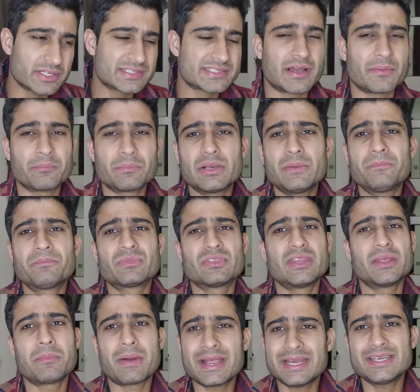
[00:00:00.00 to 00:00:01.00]
For example,
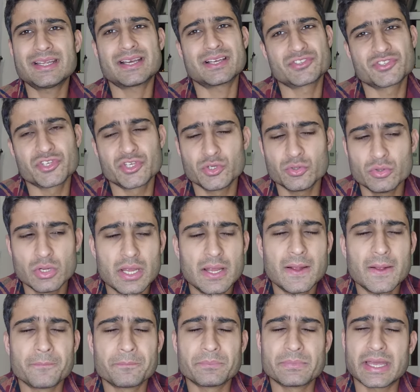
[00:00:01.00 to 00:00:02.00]
they might ask you
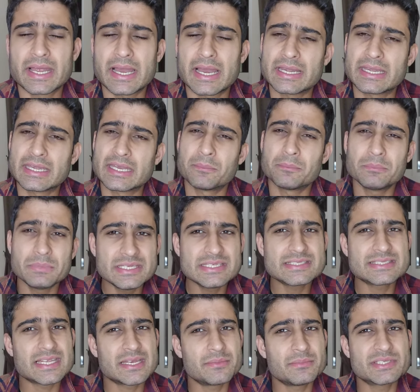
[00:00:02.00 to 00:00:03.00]
that,
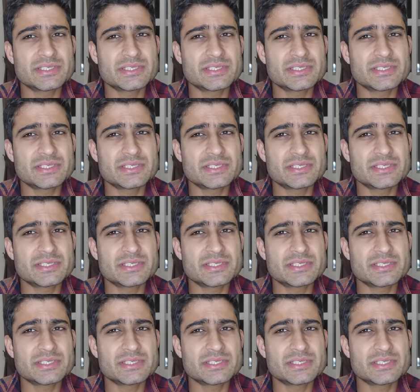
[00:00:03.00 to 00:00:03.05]
please